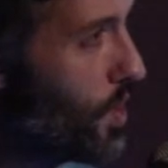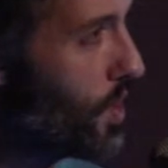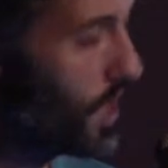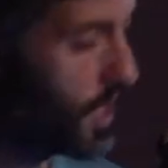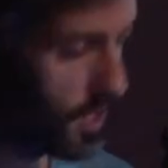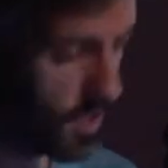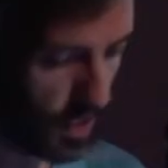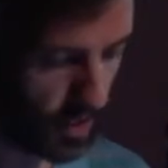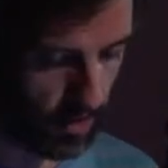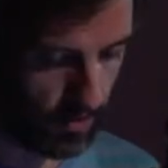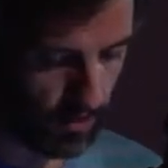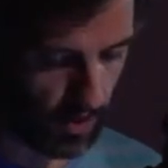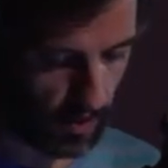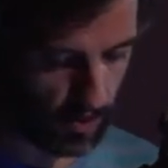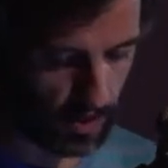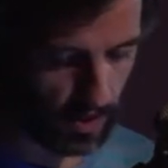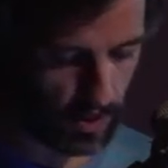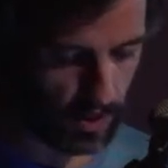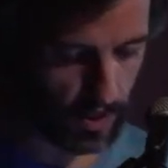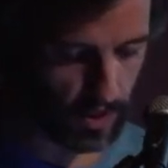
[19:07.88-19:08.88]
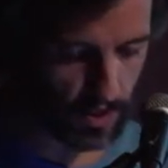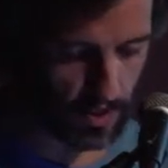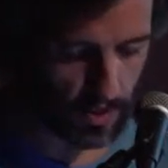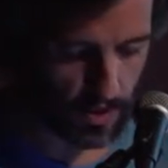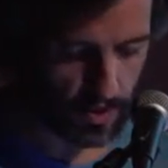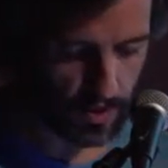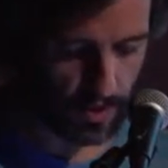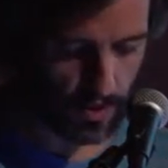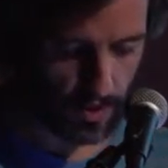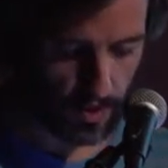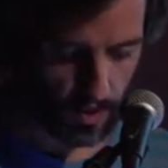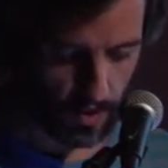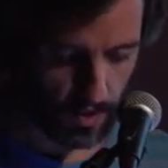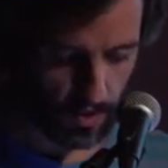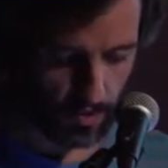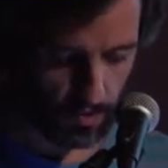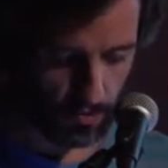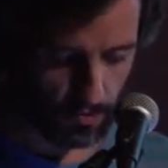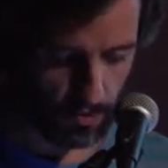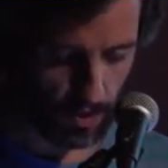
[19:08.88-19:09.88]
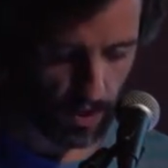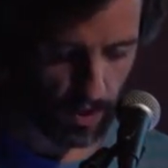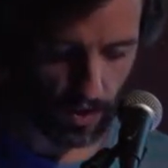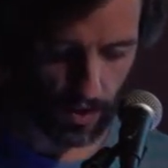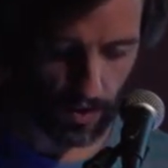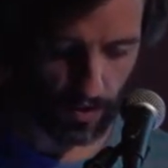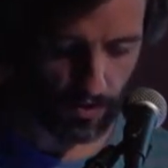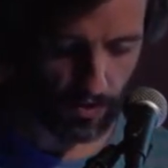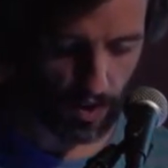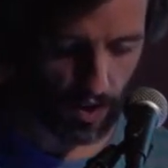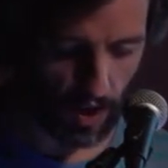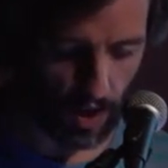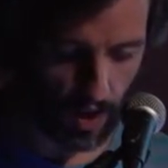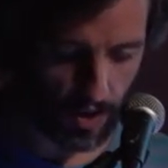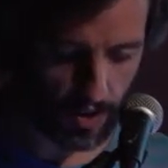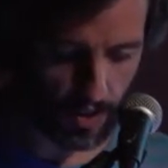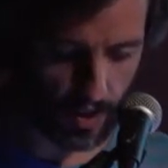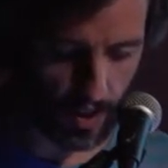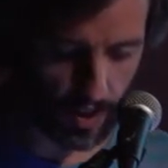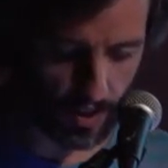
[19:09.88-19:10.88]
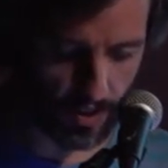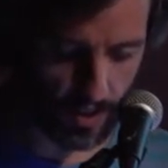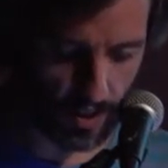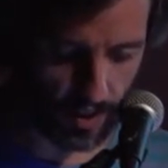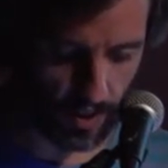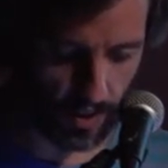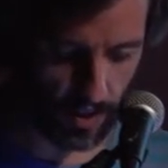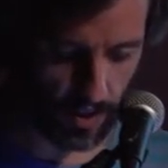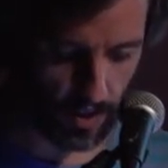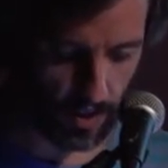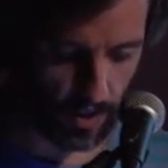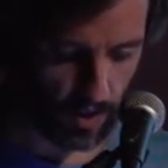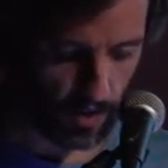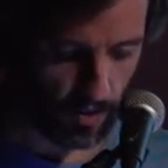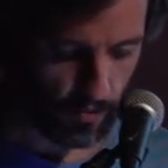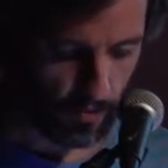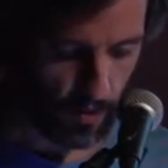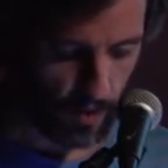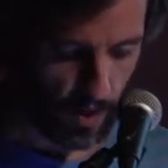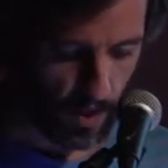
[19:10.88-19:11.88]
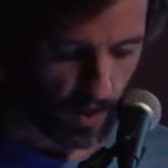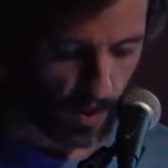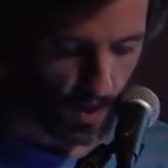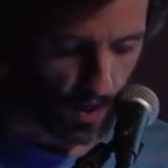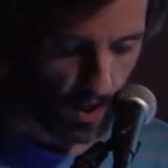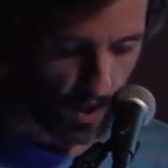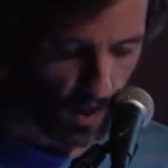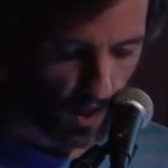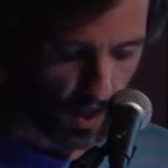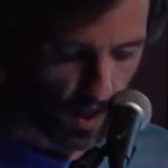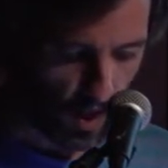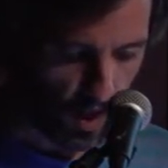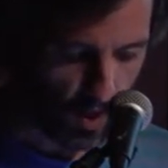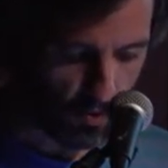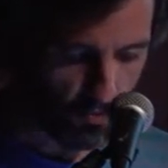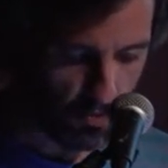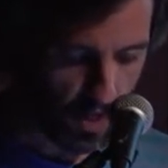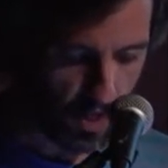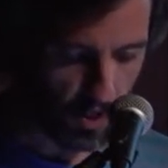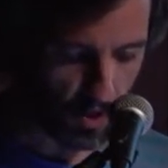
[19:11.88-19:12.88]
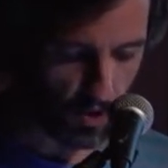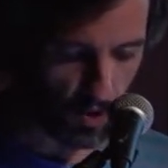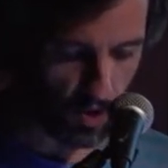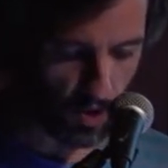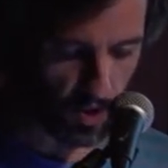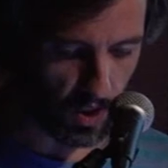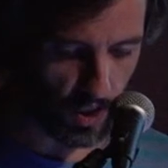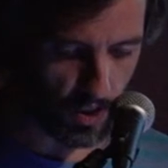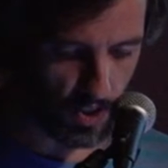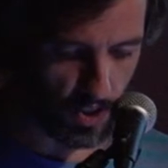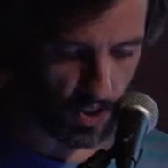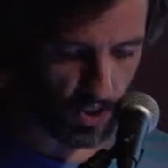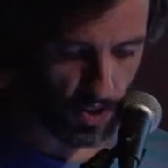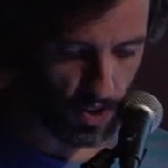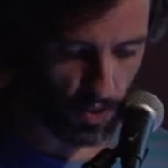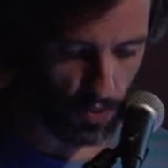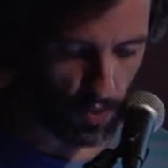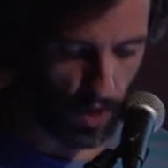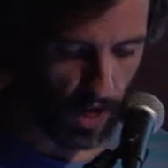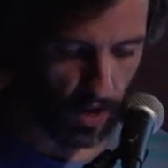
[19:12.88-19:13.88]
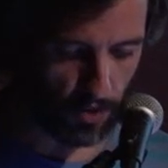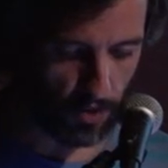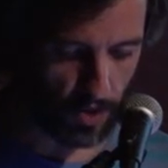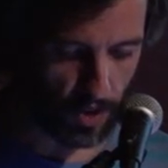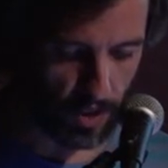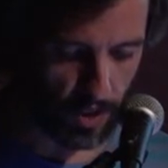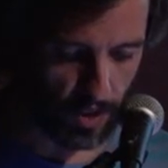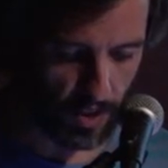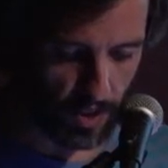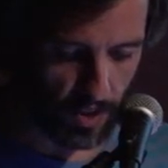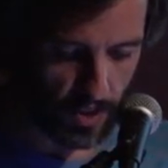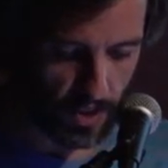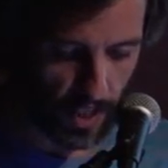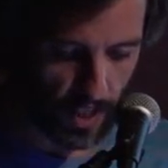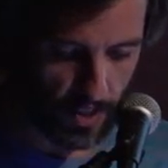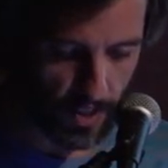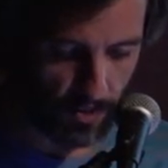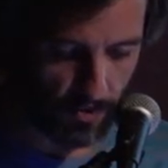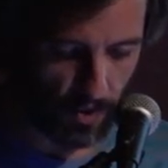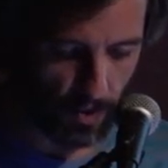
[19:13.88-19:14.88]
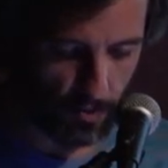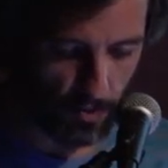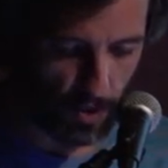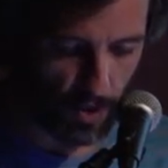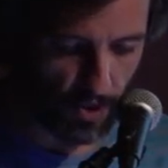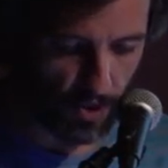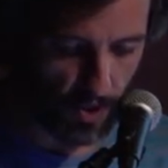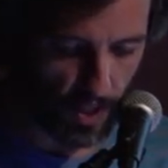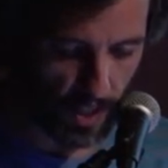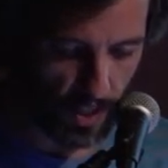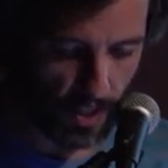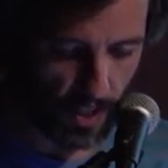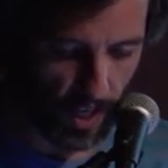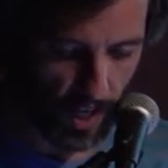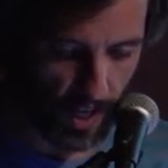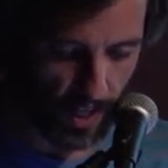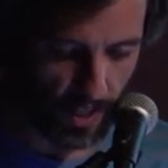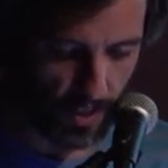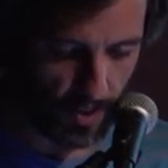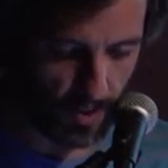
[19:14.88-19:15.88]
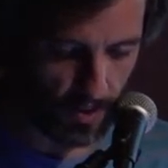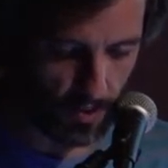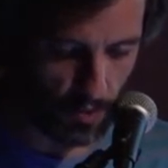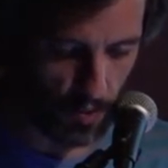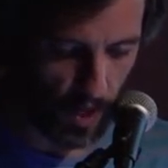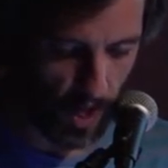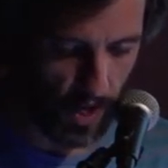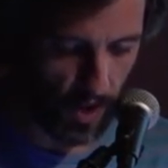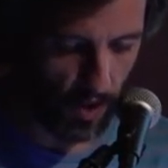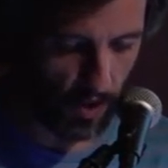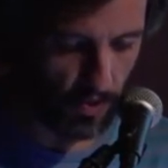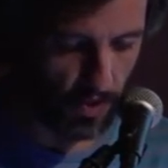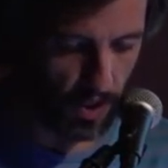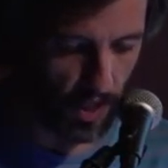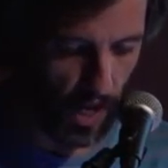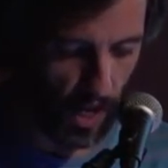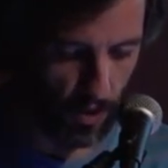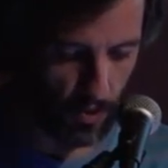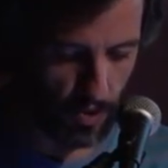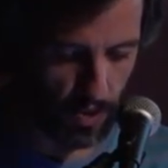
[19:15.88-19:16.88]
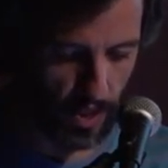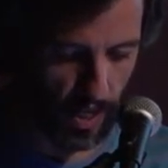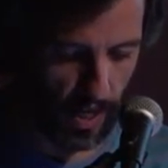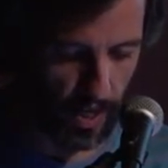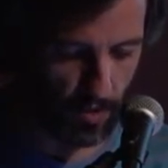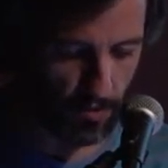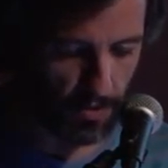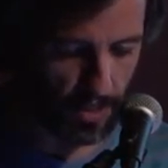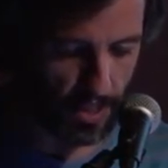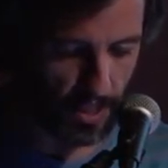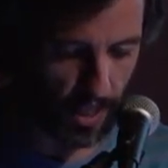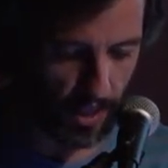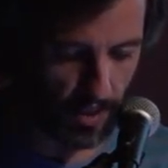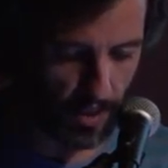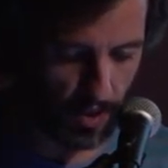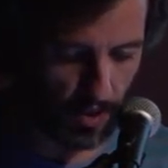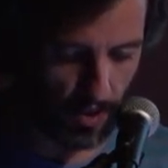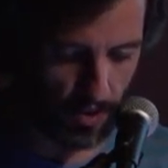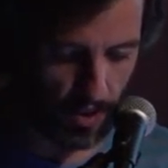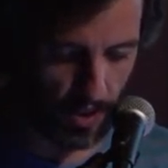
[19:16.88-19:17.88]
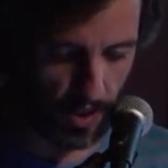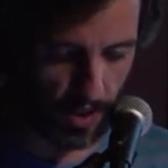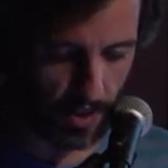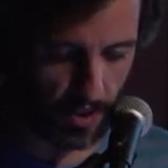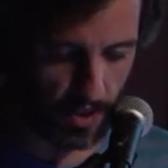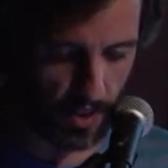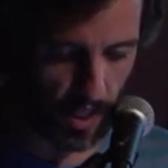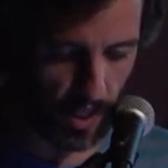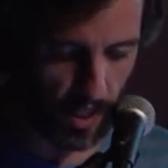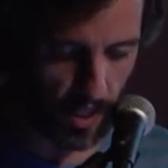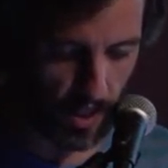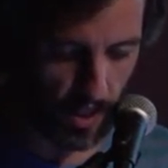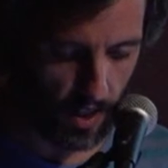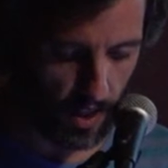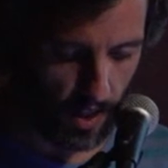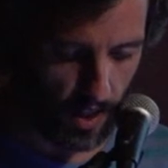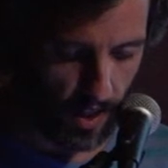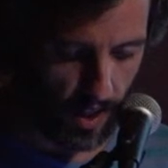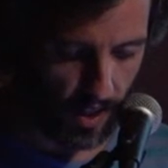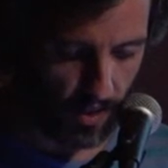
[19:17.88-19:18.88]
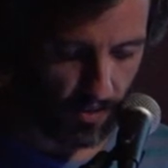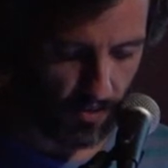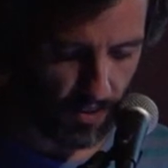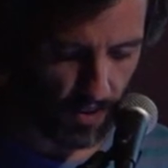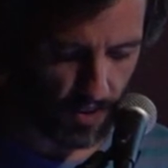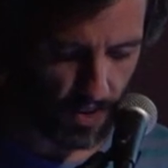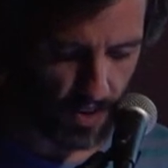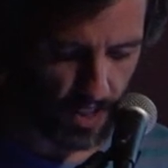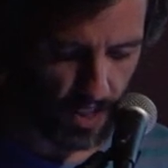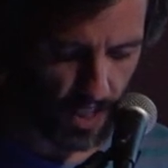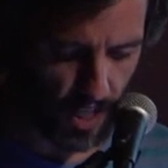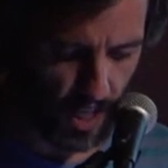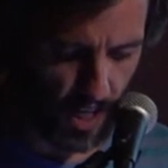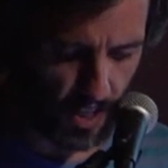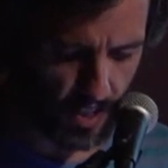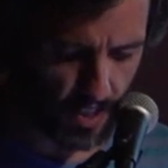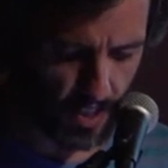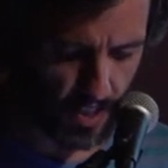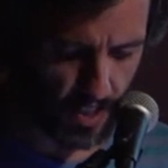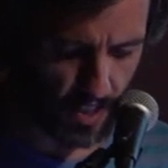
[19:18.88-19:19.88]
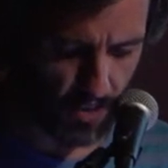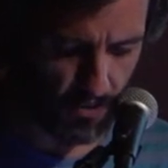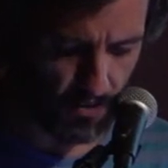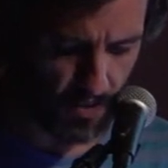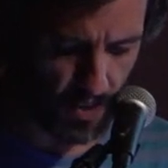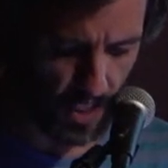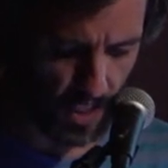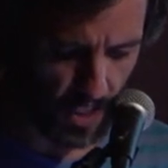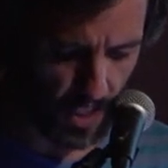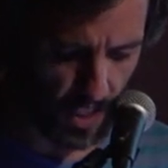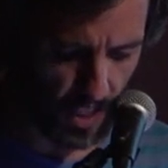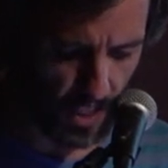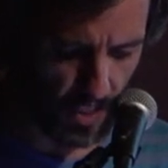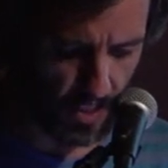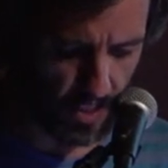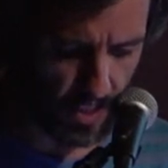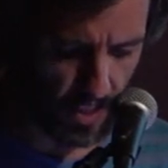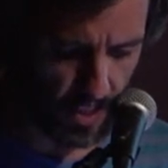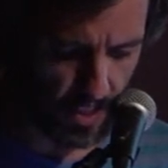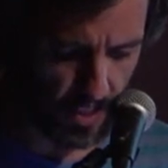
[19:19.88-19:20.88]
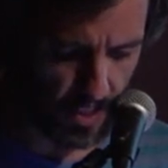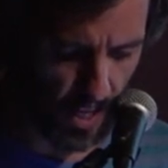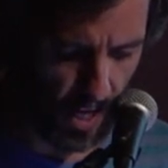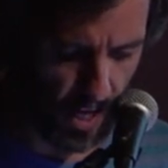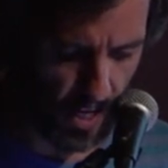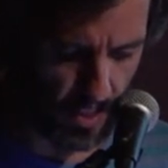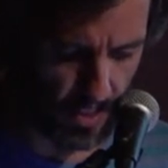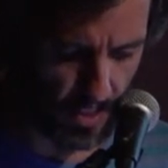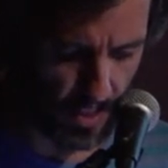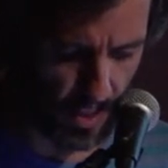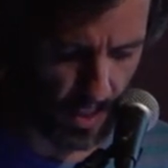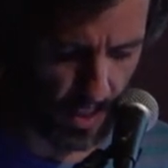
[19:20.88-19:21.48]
cookies at the very least. Mother of God, nothing? Americo clutches the round tin, the size of a birthday cake, red on the outside, metallic on the inside, and feels the air stiffening against his eyes